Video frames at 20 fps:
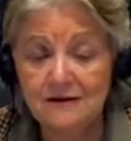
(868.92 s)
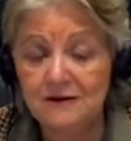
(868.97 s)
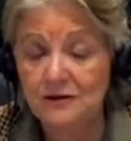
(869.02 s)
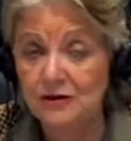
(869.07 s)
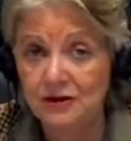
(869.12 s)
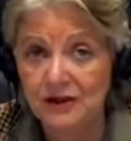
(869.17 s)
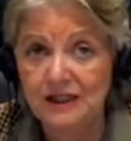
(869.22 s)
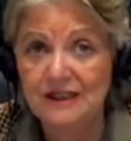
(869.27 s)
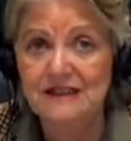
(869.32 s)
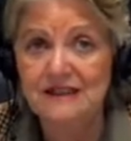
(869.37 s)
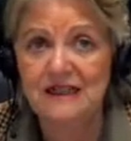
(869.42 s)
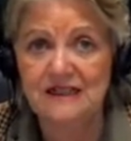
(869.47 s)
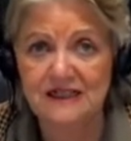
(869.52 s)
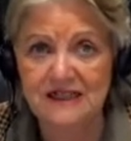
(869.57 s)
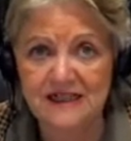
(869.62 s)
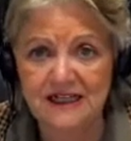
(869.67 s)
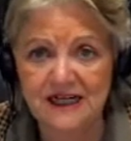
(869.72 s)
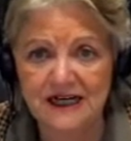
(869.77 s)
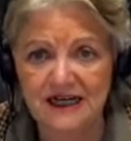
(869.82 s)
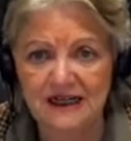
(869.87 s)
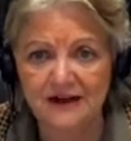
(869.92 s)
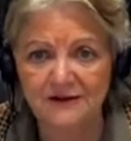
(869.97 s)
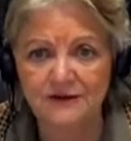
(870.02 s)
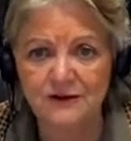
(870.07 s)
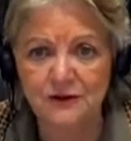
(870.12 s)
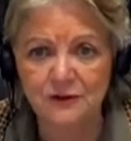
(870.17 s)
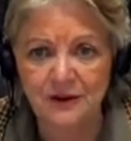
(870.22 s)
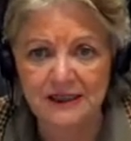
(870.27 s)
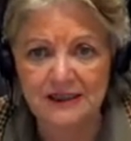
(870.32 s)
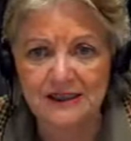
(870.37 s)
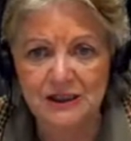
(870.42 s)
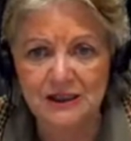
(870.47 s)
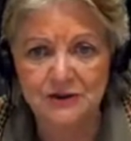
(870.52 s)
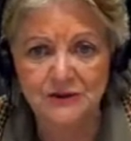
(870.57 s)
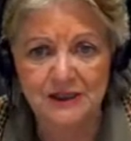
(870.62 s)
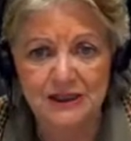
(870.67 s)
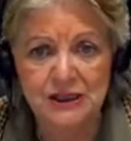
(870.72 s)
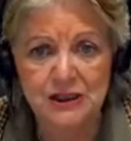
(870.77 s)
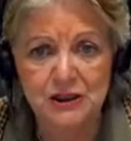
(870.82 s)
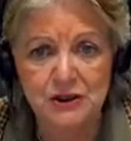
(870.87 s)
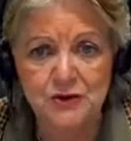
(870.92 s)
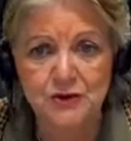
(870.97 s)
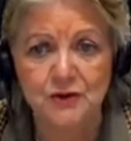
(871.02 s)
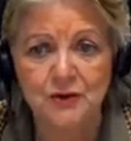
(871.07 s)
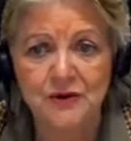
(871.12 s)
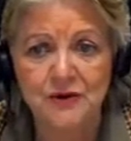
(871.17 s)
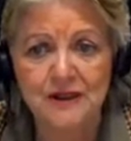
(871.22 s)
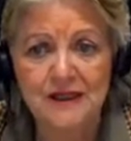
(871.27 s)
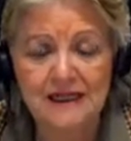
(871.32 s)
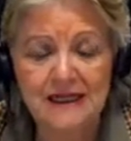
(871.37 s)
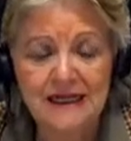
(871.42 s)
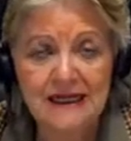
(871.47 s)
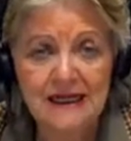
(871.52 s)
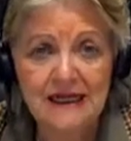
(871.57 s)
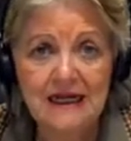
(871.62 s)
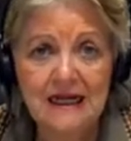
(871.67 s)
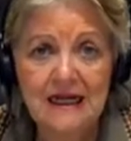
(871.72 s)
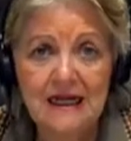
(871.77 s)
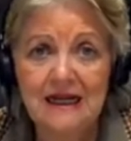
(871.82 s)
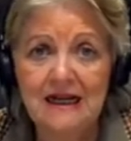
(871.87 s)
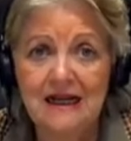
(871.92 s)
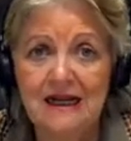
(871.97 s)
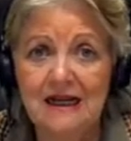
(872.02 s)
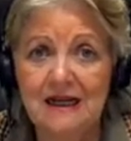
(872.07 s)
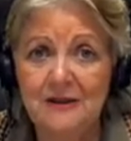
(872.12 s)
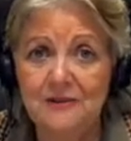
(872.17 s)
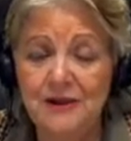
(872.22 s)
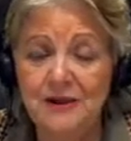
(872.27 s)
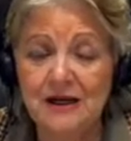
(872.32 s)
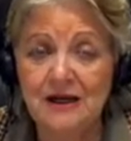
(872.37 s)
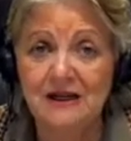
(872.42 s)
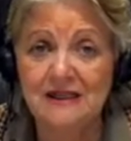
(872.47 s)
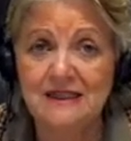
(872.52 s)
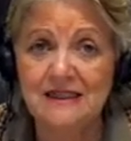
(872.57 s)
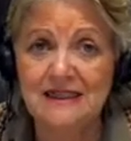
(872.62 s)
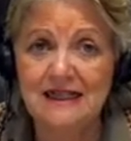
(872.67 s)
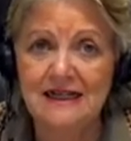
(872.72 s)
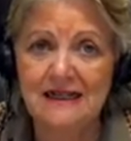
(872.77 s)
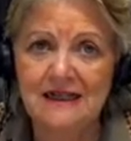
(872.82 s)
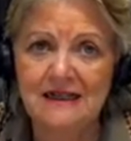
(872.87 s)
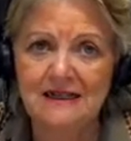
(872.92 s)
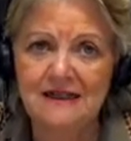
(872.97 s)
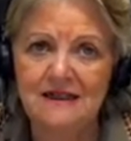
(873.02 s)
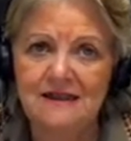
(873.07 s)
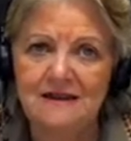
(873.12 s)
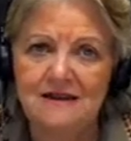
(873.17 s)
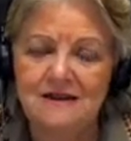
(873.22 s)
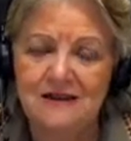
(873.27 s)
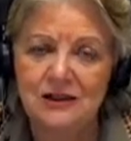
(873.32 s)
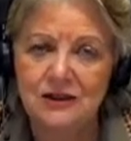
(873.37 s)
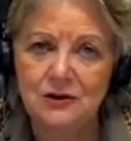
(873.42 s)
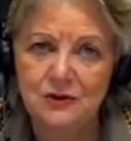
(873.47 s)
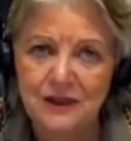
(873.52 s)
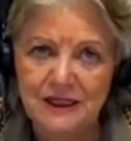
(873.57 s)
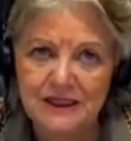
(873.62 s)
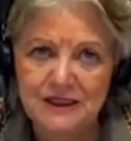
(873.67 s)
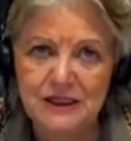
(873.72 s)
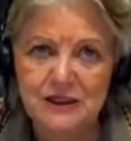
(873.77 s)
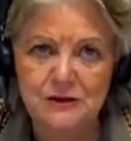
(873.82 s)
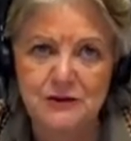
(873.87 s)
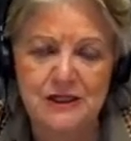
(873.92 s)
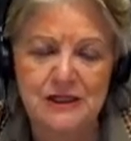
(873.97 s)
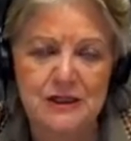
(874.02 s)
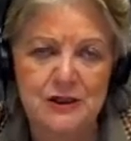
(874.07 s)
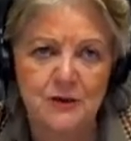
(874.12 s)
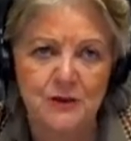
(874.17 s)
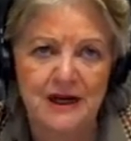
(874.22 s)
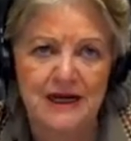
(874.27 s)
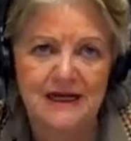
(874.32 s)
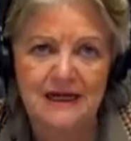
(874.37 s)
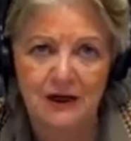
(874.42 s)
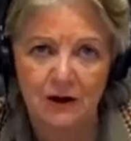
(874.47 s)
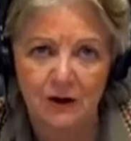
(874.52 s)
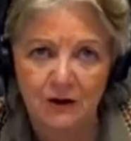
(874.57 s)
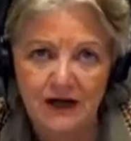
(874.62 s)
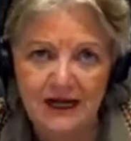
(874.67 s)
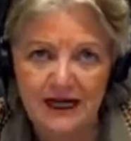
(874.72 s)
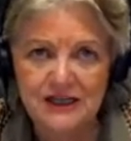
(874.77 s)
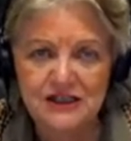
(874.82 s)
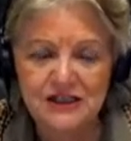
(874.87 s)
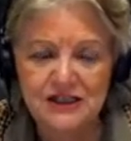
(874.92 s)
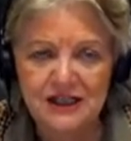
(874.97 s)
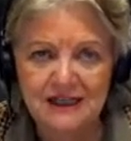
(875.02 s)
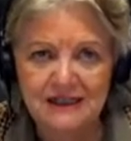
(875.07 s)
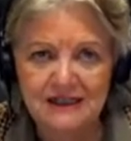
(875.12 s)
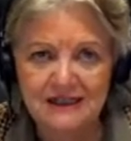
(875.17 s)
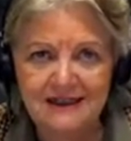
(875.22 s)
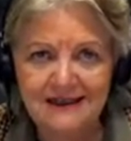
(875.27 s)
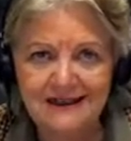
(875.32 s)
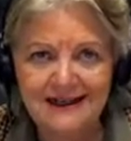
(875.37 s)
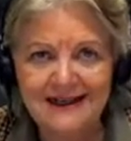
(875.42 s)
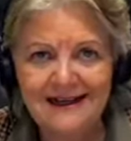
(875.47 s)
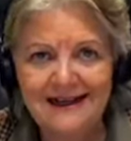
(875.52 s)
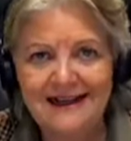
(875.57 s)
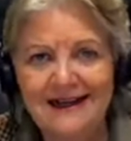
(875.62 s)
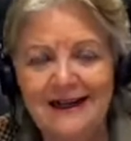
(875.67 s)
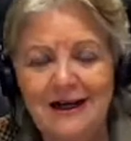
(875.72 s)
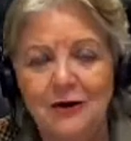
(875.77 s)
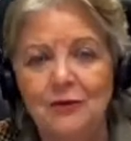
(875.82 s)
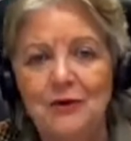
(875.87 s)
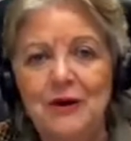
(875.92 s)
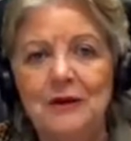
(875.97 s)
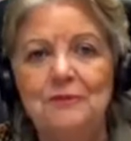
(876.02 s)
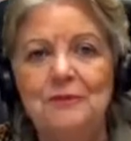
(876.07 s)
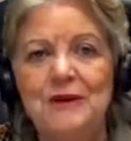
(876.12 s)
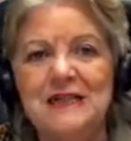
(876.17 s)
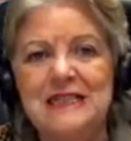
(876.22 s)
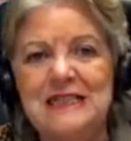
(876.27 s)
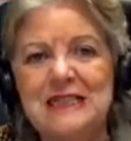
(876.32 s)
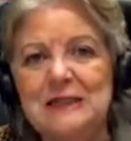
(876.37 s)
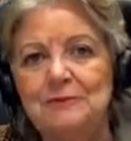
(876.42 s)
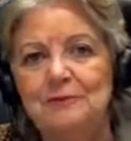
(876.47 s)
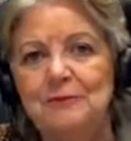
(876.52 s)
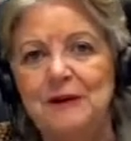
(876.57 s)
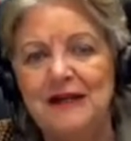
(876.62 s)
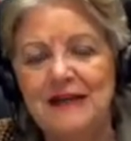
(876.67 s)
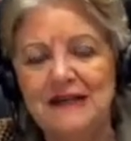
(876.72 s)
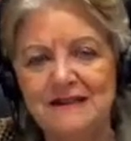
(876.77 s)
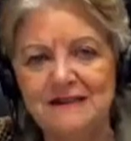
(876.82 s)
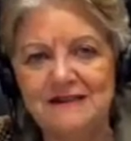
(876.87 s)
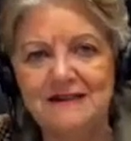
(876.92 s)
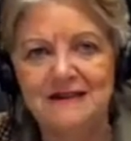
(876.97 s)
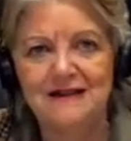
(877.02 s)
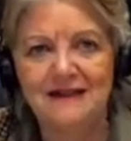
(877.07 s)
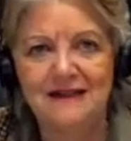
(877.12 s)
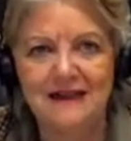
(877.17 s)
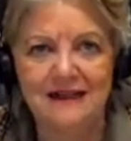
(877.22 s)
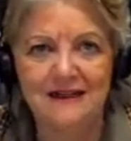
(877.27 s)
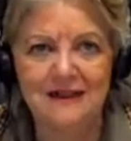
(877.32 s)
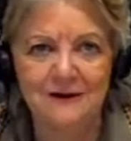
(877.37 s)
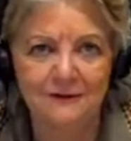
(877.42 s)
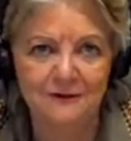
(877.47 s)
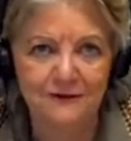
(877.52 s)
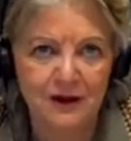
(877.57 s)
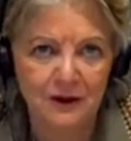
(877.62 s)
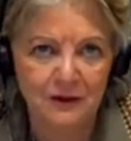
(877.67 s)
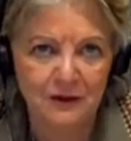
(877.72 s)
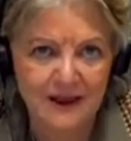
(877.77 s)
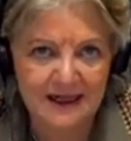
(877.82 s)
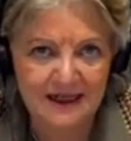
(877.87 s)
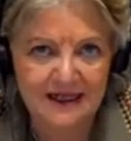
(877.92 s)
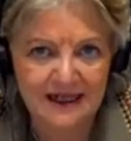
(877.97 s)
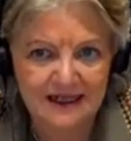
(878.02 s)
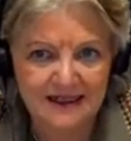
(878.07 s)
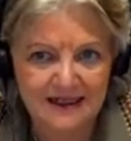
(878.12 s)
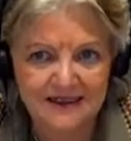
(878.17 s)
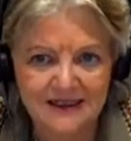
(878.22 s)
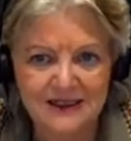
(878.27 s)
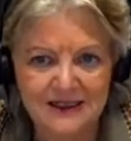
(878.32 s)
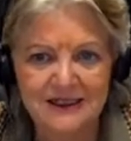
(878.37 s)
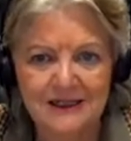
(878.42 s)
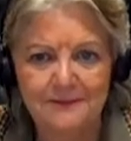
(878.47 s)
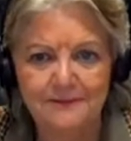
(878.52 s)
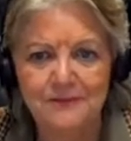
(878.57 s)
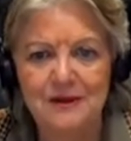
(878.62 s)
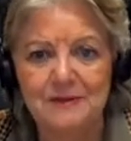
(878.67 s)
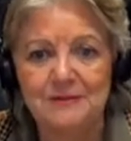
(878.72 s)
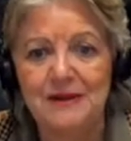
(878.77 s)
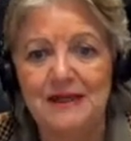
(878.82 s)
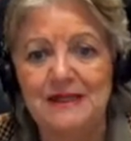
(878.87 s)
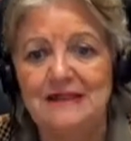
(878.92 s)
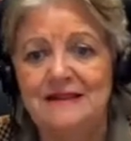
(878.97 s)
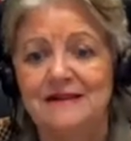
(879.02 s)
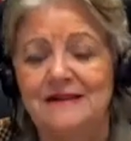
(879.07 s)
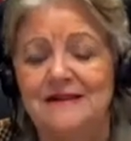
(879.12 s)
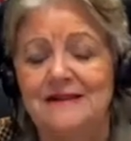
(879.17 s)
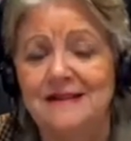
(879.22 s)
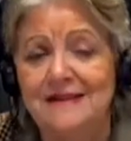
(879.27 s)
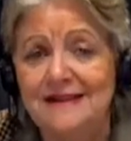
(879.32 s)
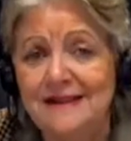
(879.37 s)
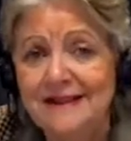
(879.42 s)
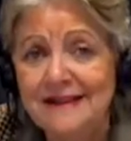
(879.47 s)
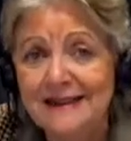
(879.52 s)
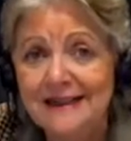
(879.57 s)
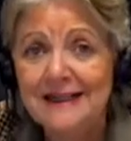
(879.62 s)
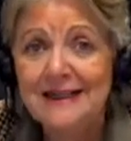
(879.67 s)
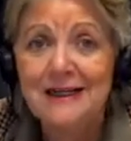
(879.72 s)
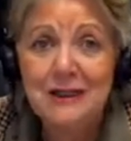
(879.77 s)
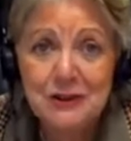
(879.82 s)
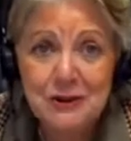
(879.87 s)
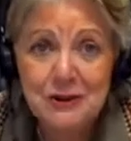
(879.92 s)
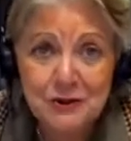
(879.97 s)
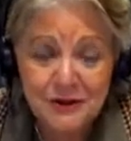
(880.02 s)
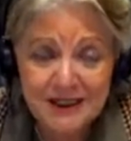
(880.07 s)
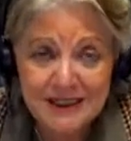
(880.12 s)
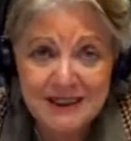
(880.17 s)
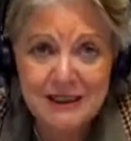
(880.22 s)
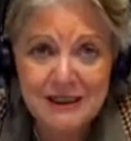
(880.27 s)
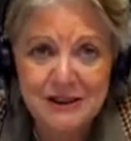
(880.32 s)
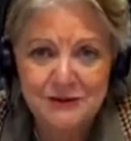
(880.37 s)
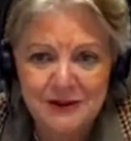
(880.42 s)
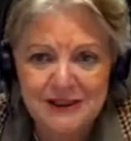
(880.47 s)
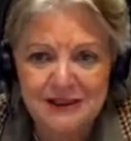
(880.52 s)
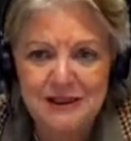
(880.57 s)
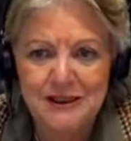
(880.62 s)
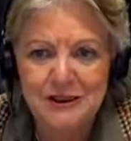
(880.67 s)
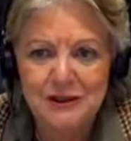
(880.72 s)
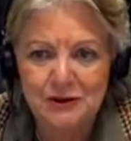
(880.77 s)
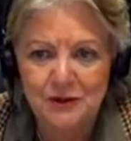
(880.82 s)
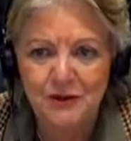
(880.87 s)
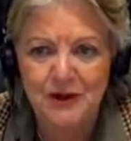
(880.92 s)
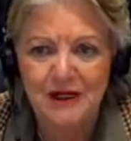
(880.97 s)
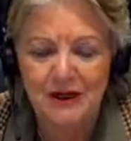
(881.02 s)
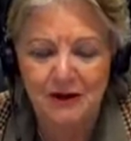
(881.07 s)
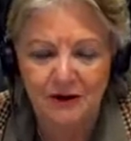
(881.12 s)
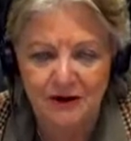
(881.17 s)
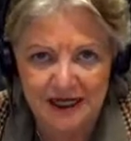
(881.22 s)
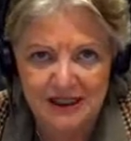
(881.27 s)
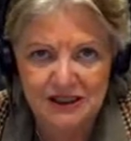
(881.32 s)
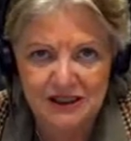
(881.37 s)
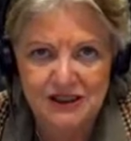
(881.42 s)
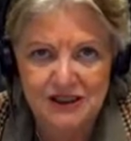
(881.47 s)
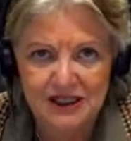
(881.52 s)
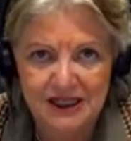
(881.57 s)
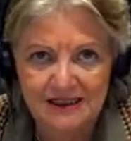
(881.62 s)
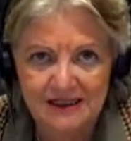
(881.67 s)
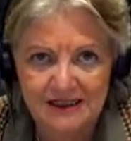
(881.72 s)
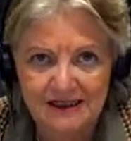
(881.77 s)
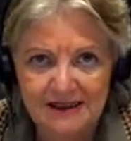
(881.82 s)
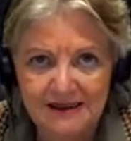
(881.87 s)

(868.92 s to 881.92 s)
during this year of 2022 because the 2021 allocation will be split in the following years. But the 2022 allocation